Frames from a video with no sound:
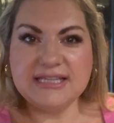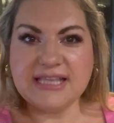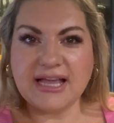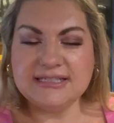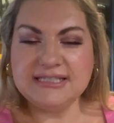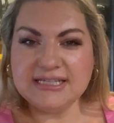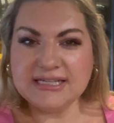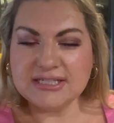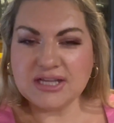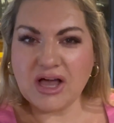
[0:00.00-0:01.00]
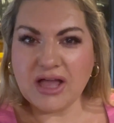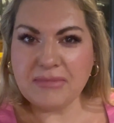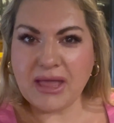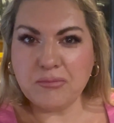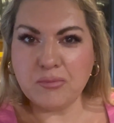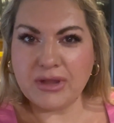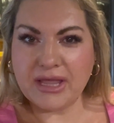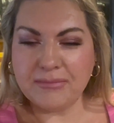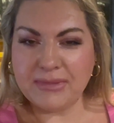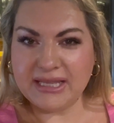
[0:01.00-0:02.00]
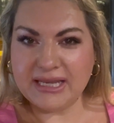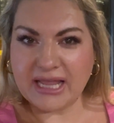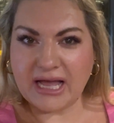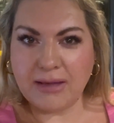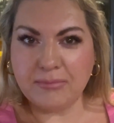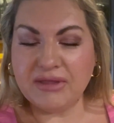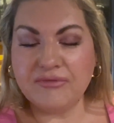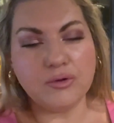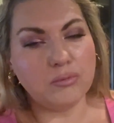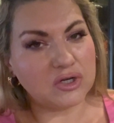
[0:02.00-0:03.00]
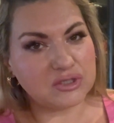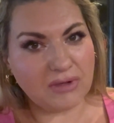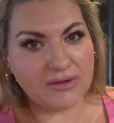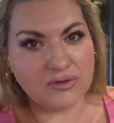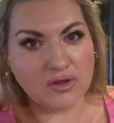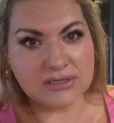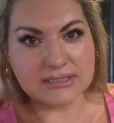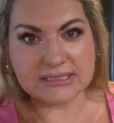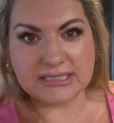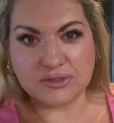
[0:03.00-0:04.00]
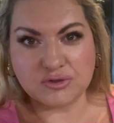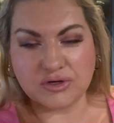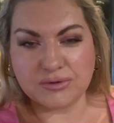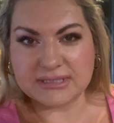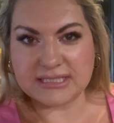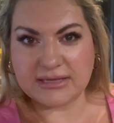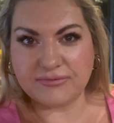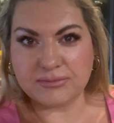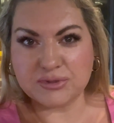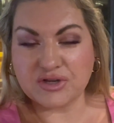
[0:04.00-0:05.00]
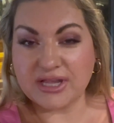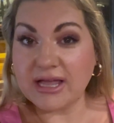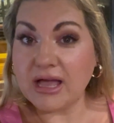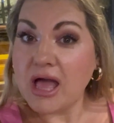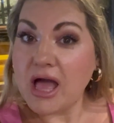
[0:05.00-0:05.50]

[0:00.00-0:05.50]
is now dinner time and we are meeting up. If you watch my vlogs, Tia was here from Australia.